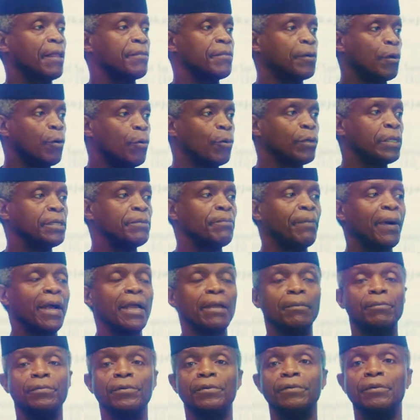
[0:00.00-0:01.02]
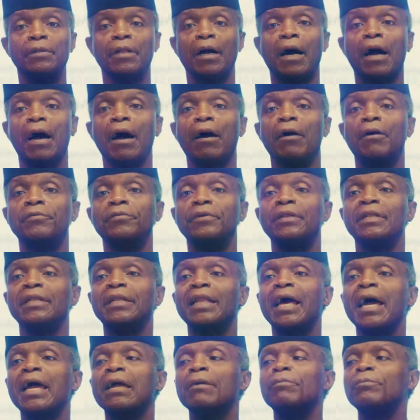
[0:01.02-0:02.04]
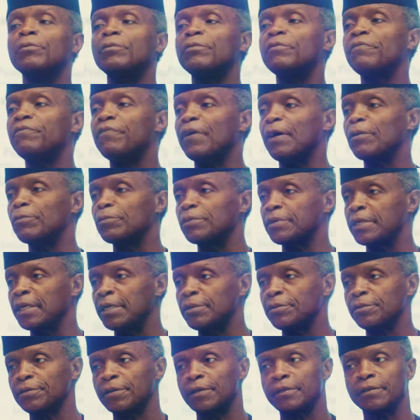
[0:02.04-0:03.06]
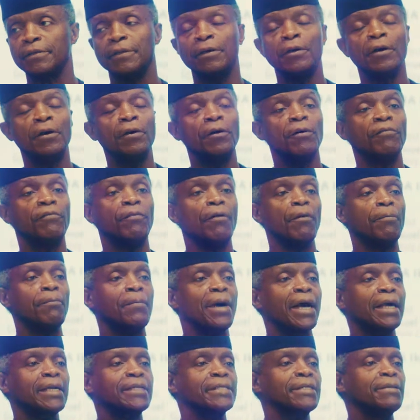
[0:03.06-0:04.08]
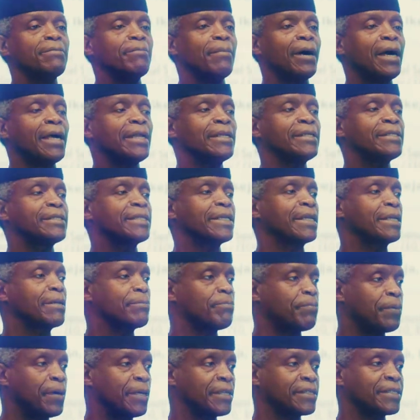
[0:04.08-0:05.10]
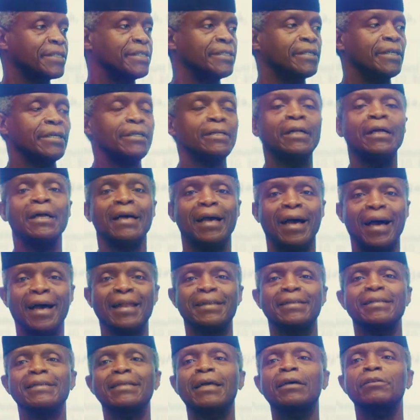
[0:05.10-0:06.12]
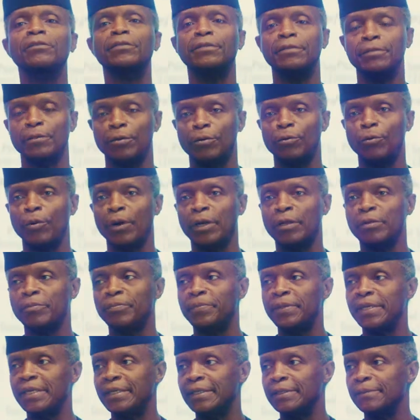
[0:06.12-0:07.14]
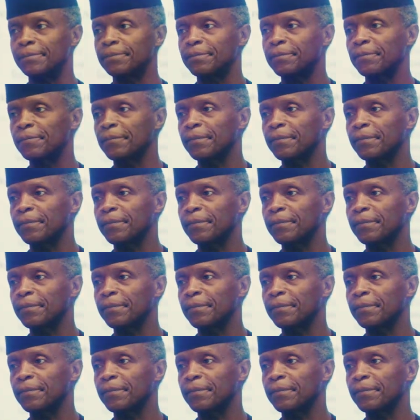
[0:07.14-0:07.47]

the Holy Bible, our reliable foundation for maximizing personal and national well-being.